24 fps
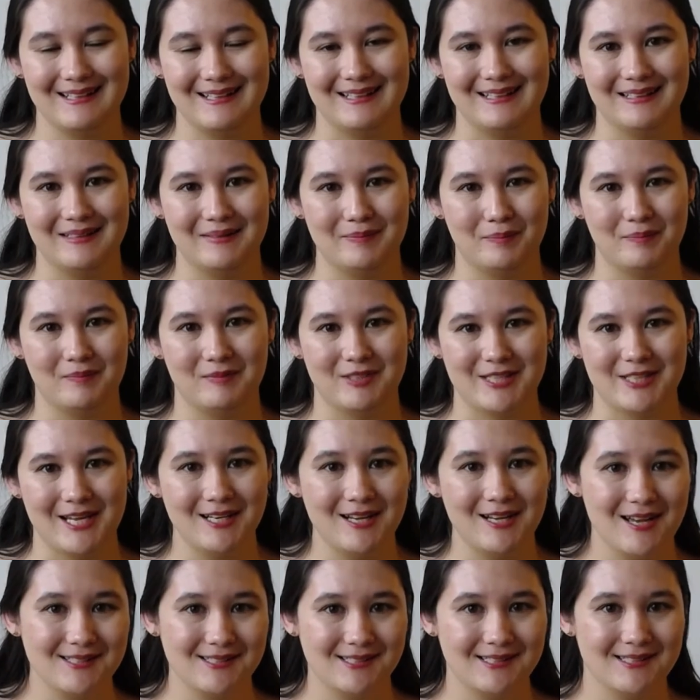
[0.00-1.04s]
in Jane
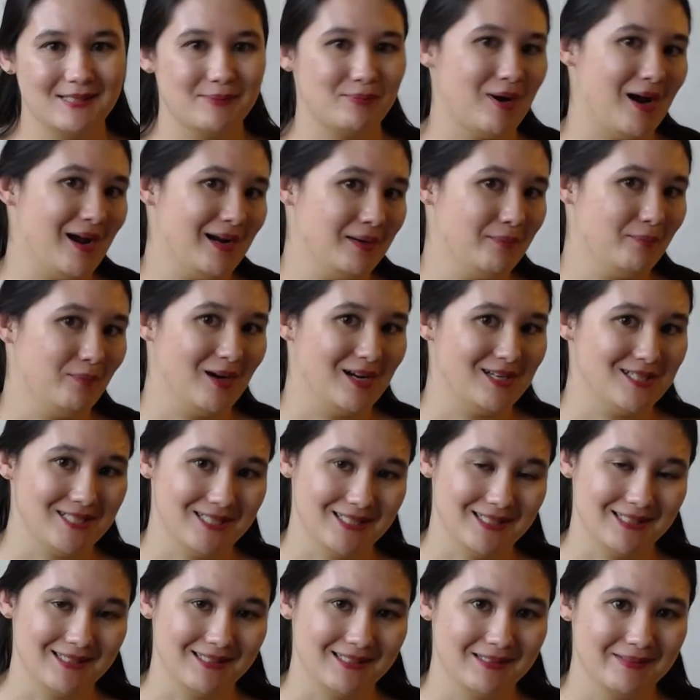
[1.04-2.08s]
Austen's Pride and
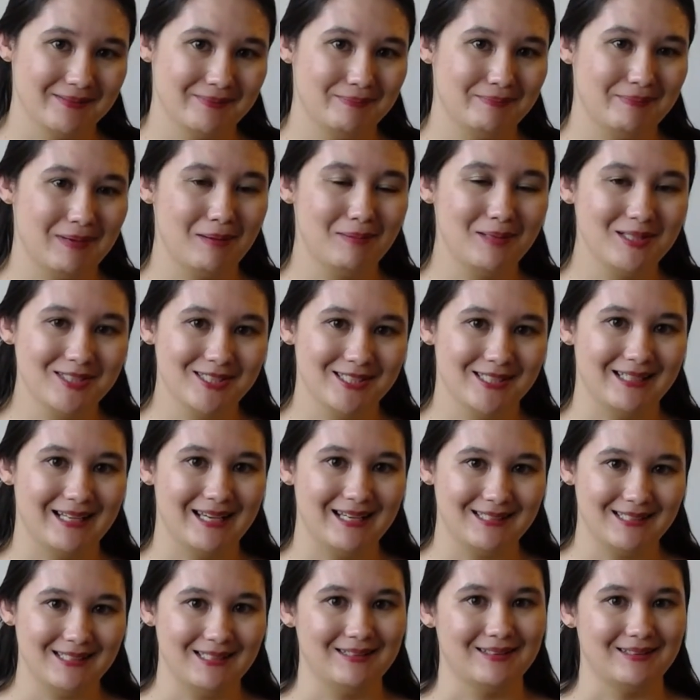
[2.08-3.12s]
Prejudice, published in
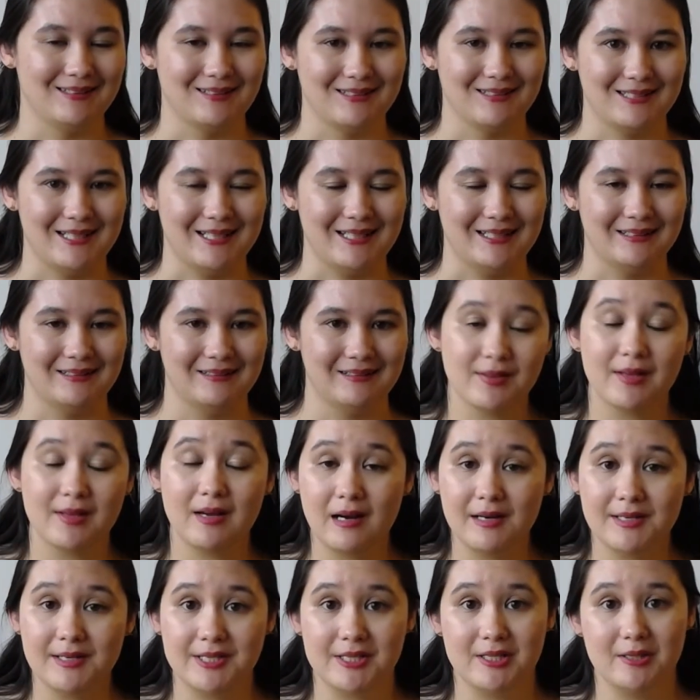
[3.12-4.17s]
1813. There
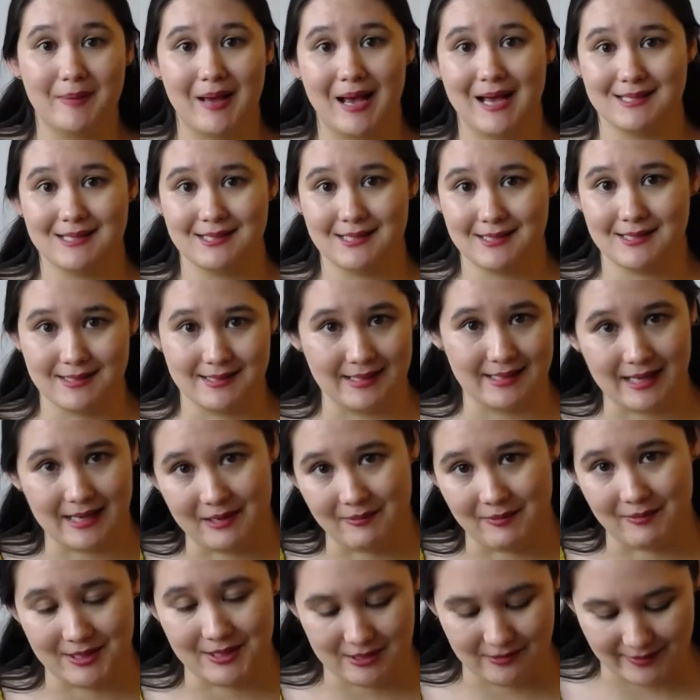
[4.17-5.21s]
are two passages that I
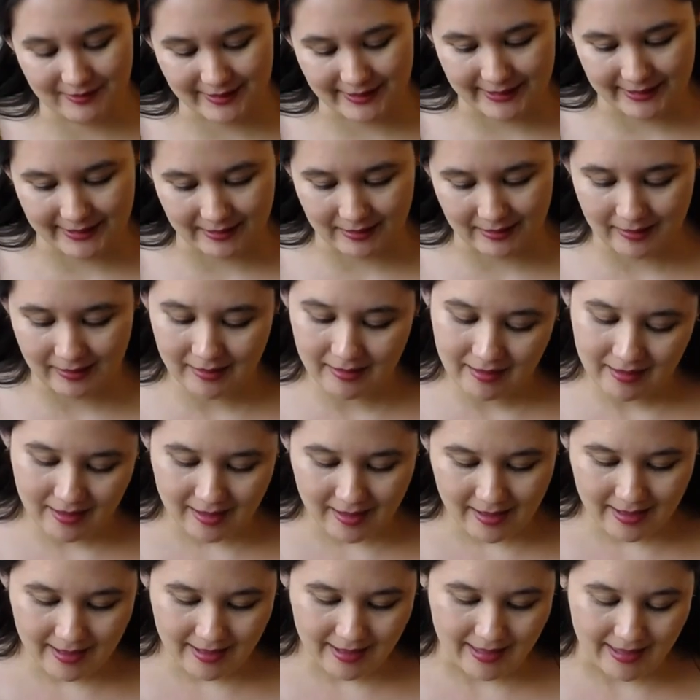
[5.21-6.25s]
want to read here.
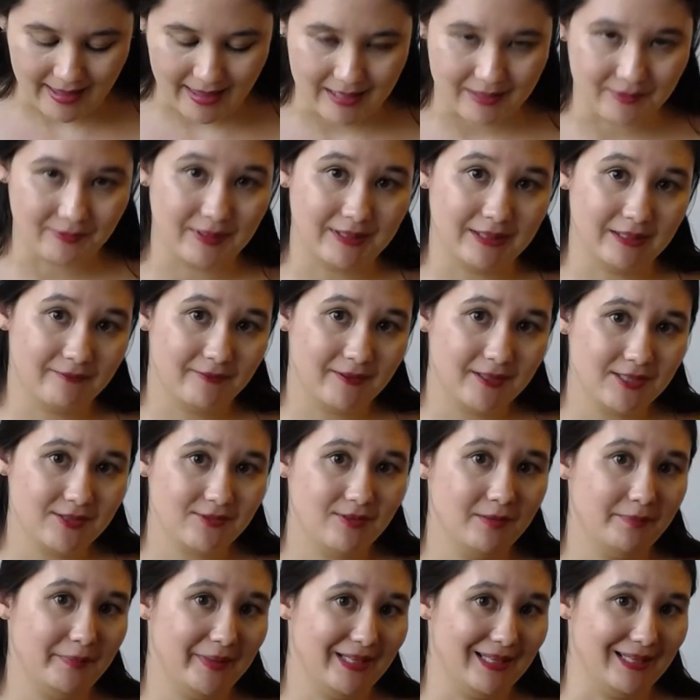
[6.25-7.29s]
And when the first
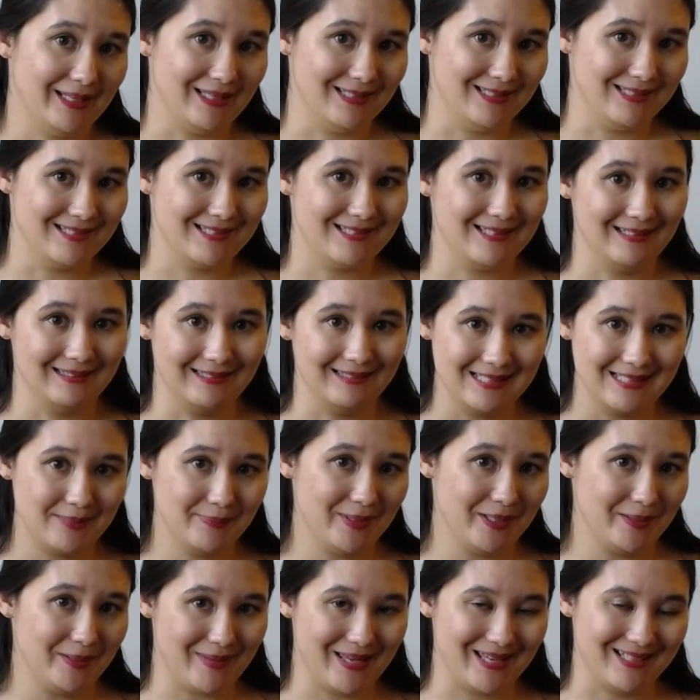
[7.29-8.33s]
one begins,
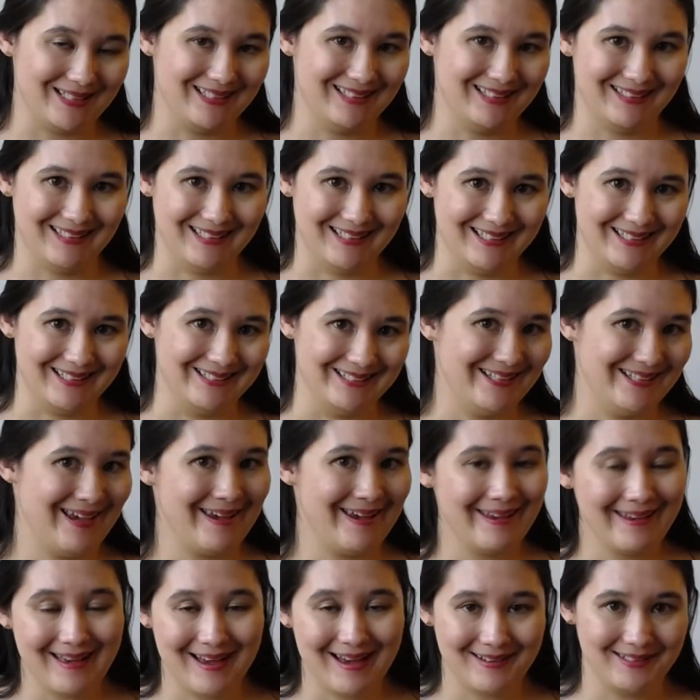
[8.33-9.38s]
Elizabeth Bennet is
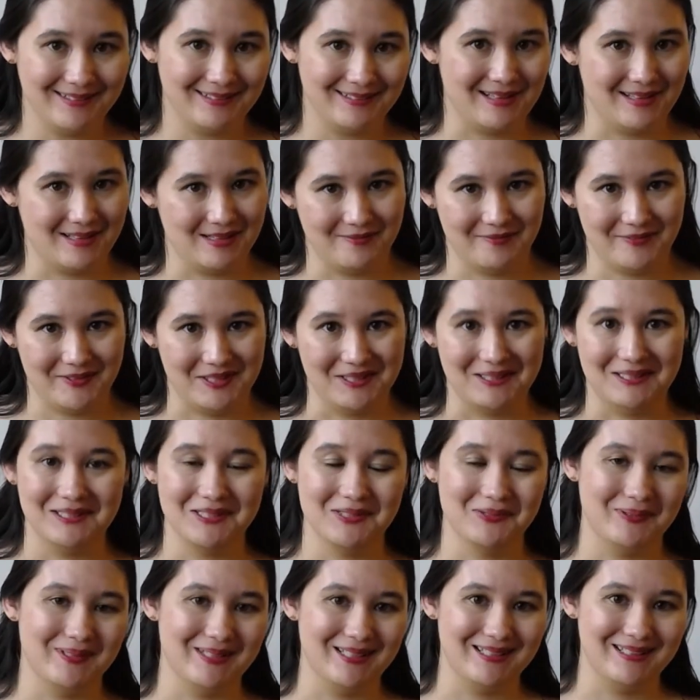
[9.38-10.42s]
hanging out at Netherfield
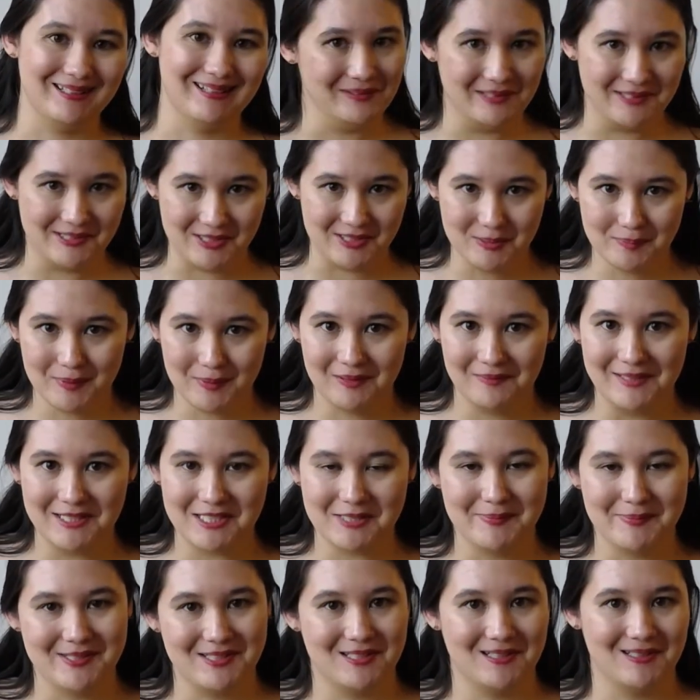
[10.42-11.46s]
with the super rich
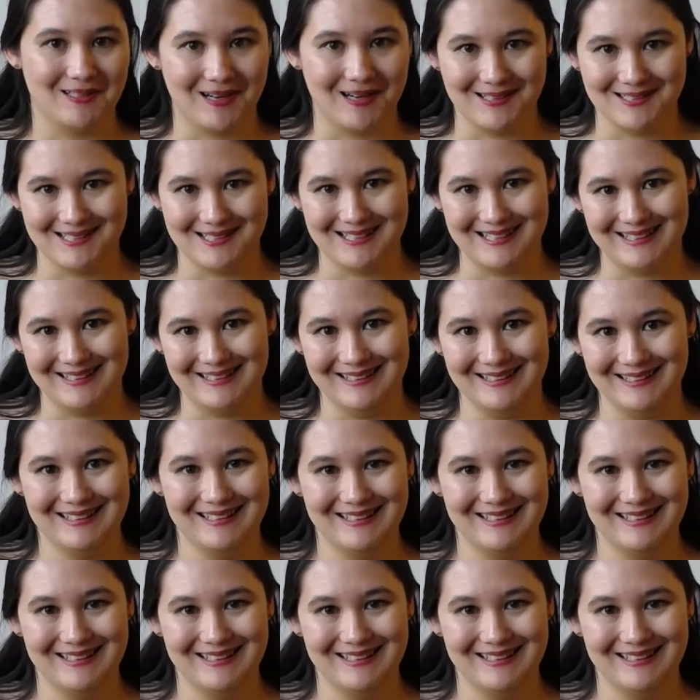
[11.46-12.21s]
Mr. Darcy,